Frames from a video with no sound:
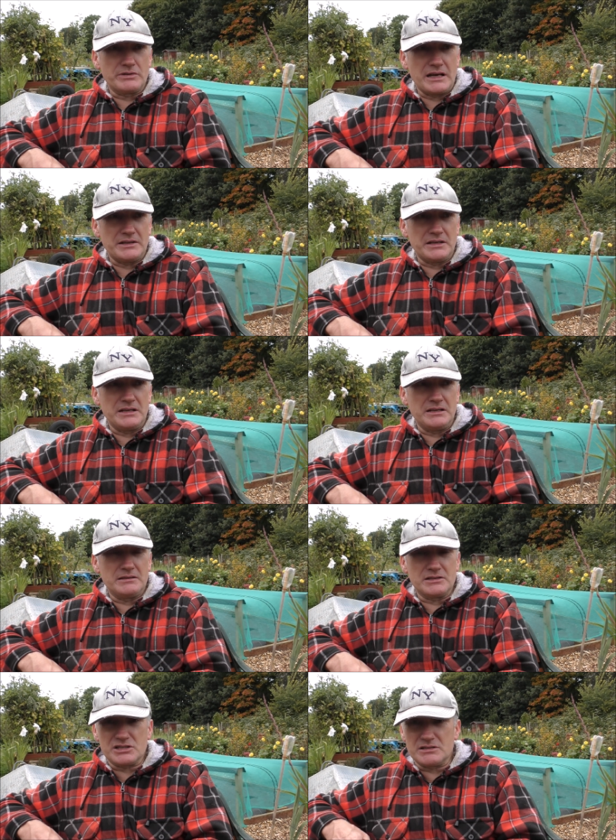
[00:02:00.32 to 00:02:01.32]
that the
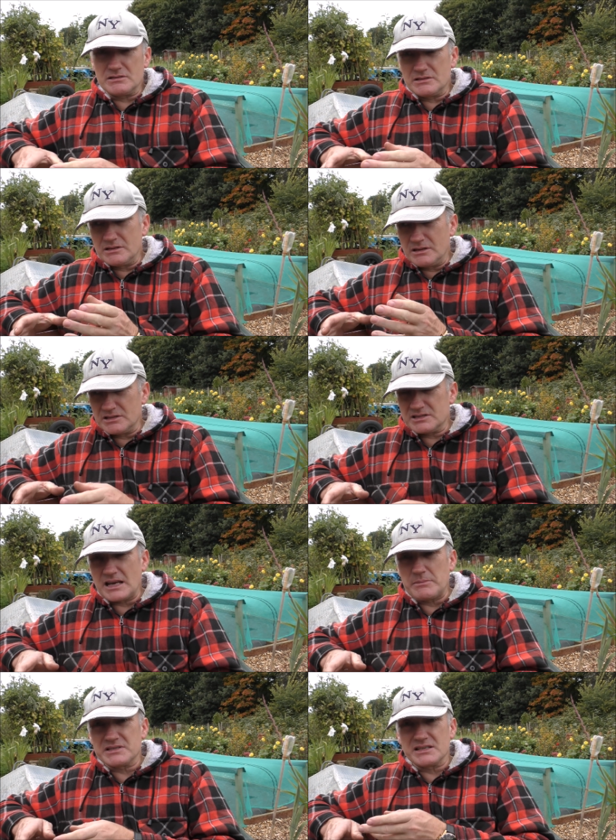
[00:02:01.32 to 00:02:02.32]

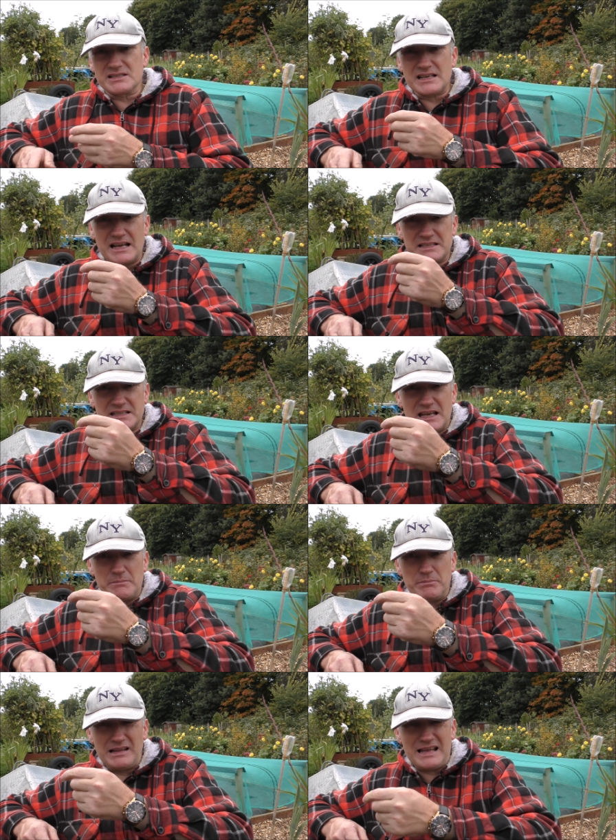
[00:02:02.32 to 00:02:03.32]
stems are starting to
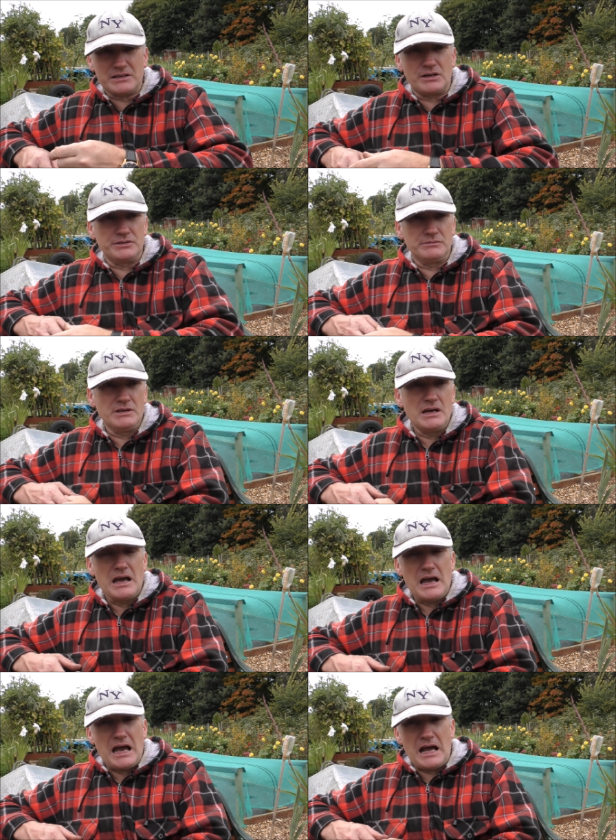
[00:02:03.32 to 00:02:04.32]
get black on them,
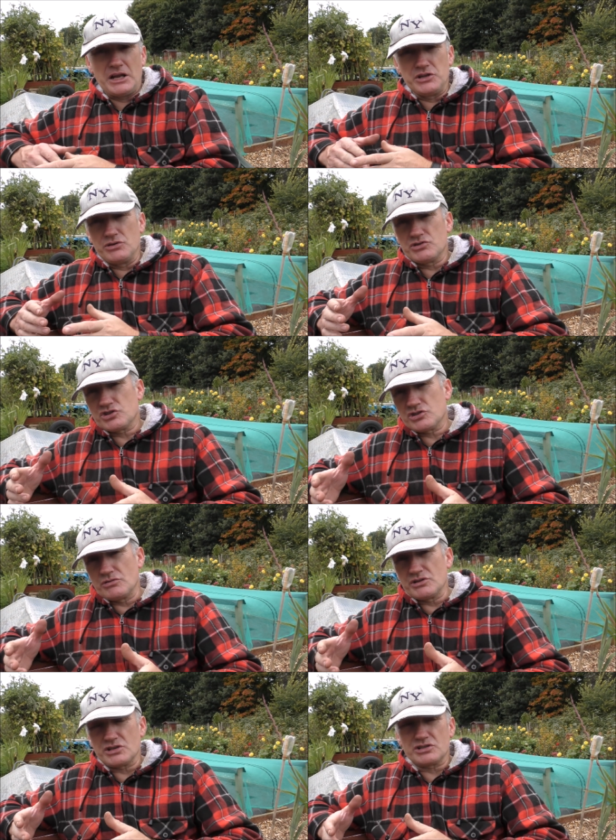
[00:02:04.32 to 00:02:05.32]
and I knew as
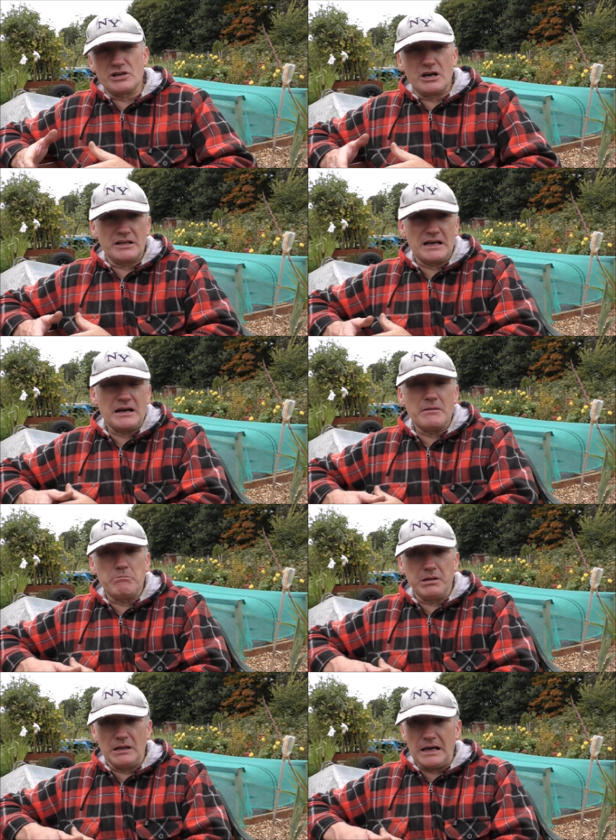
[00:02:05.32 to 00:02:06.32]
soon as I saw that,
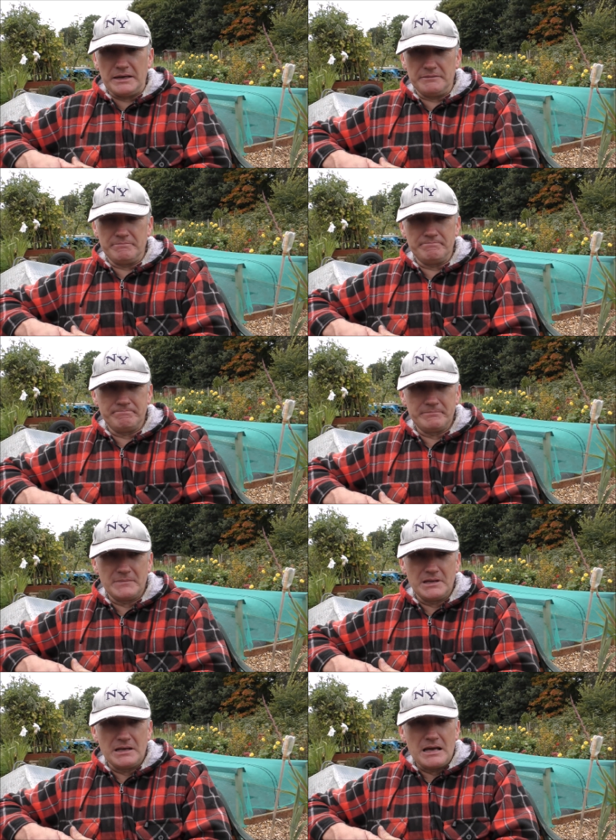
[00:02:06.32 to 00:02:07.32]
blight.
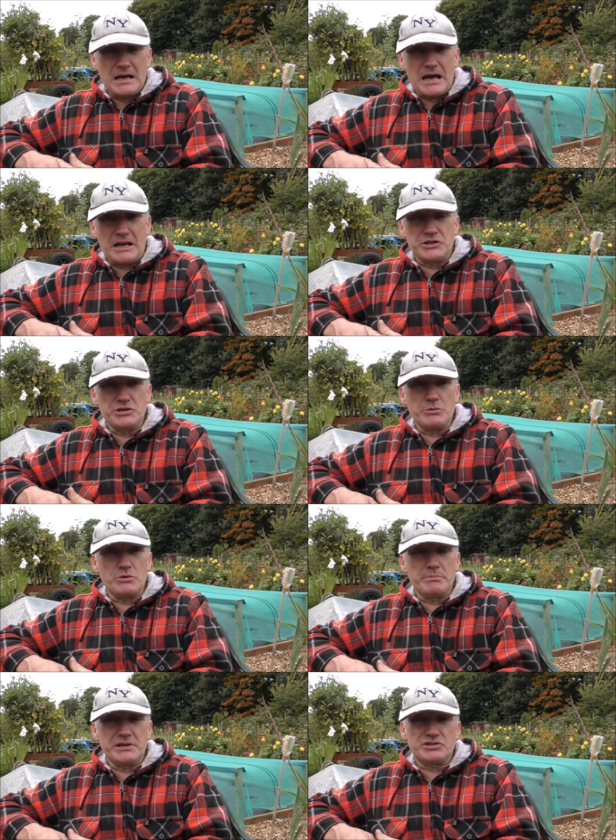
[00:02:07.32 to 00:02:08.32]
And I knew it
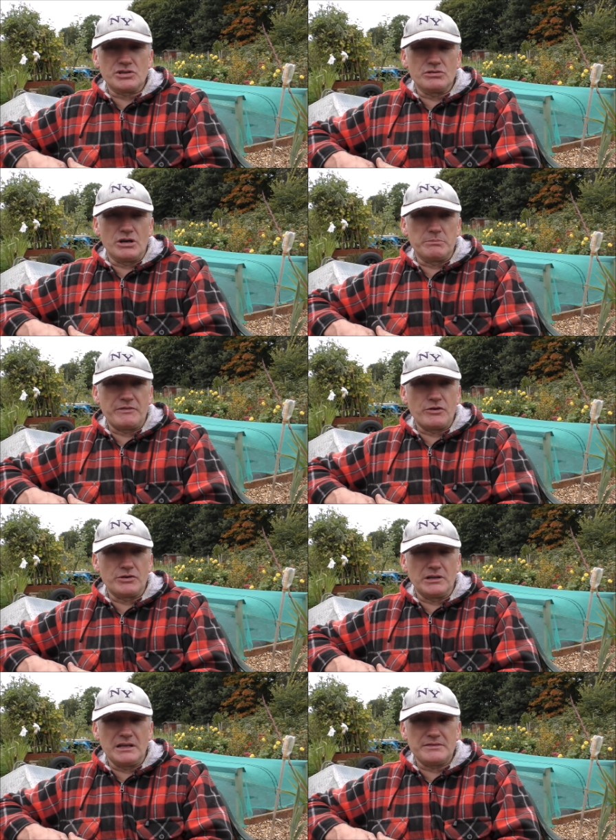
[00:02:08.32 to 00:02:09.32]
wouldn't be too long
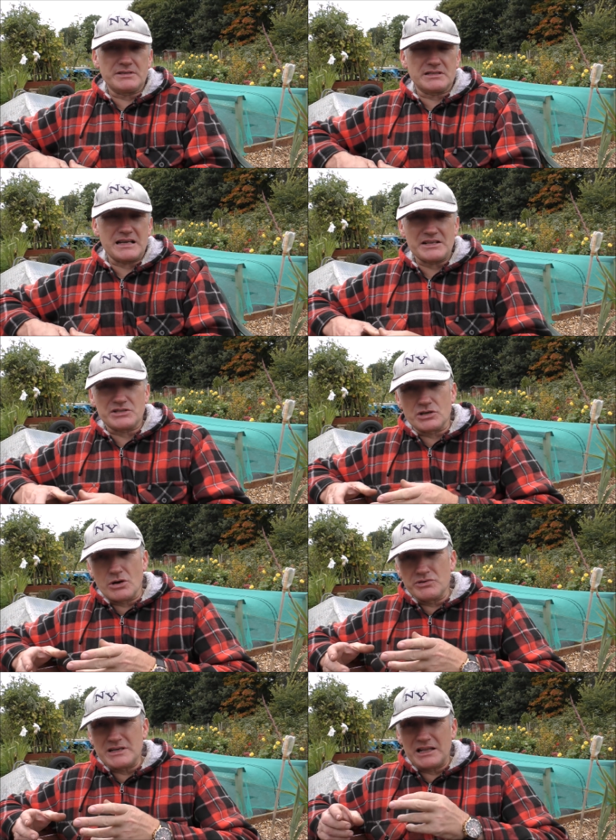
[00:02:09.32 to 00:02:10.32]
before the leaves will start to
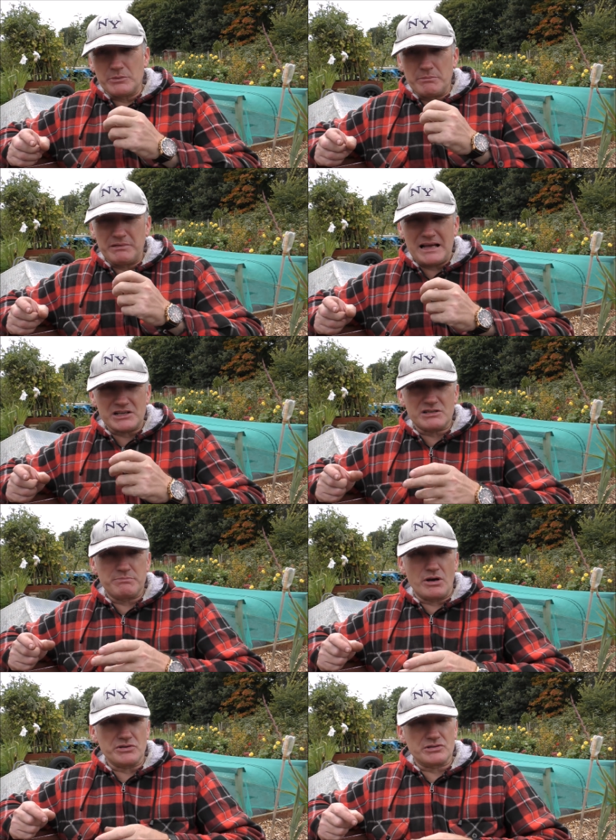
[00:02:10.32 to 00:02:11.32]
go yellow with black
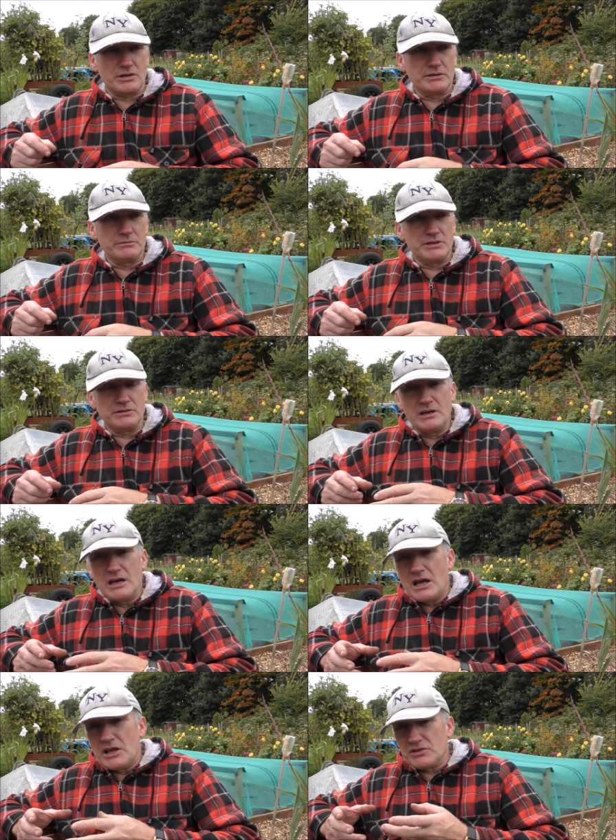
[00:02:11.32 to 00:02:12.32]
spots on them, and
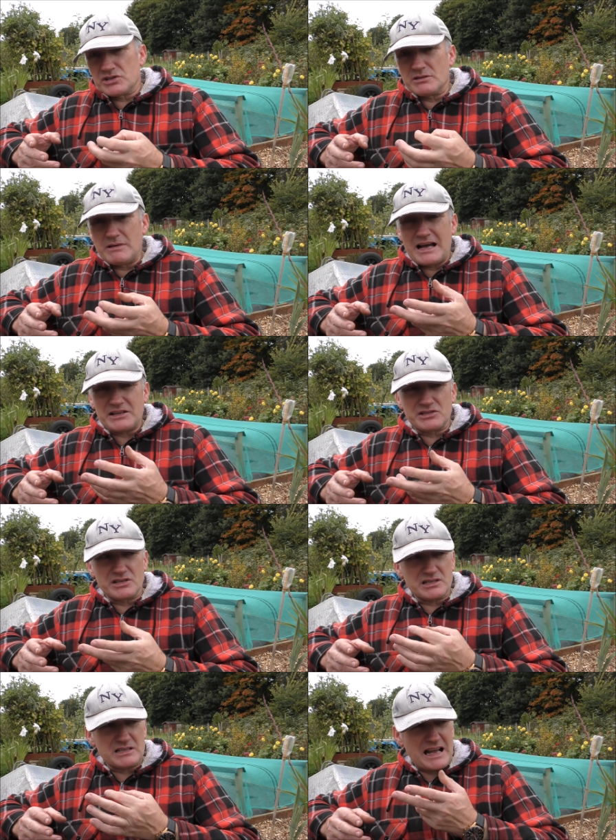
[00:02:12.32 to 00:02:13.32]
the tomatoes
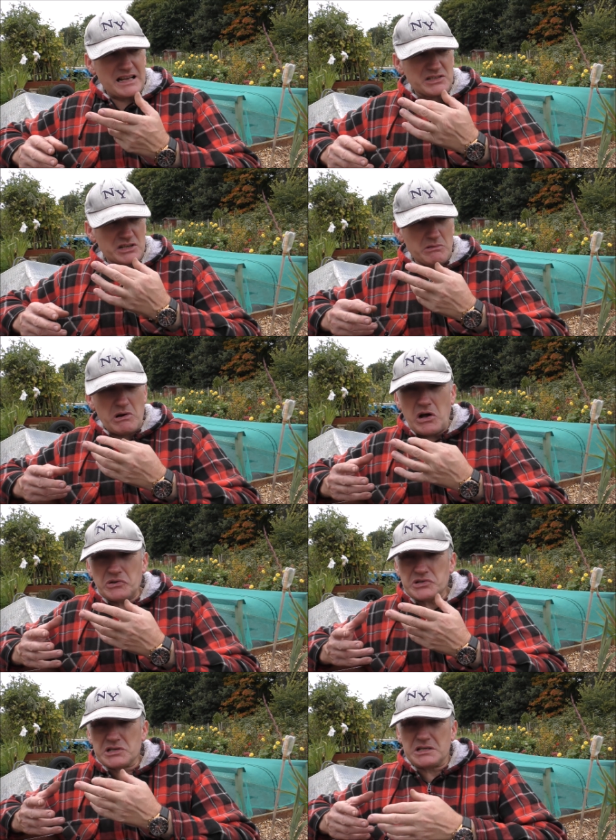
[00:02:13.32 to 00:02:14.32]
will start to go
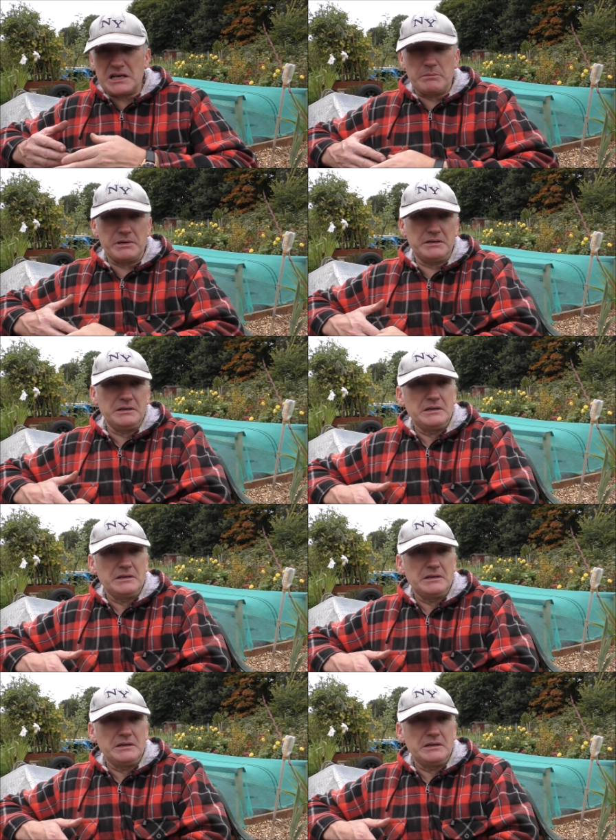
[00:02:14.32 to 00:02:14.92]
all scabby.